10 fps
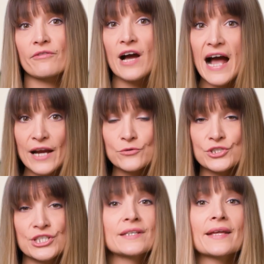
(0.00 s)
of
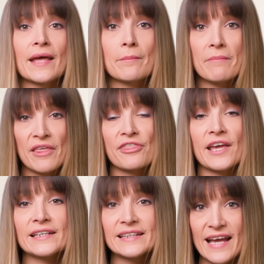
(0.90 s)
hydrogen and
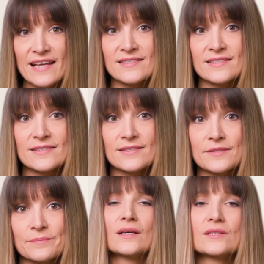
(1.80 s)
methane gases.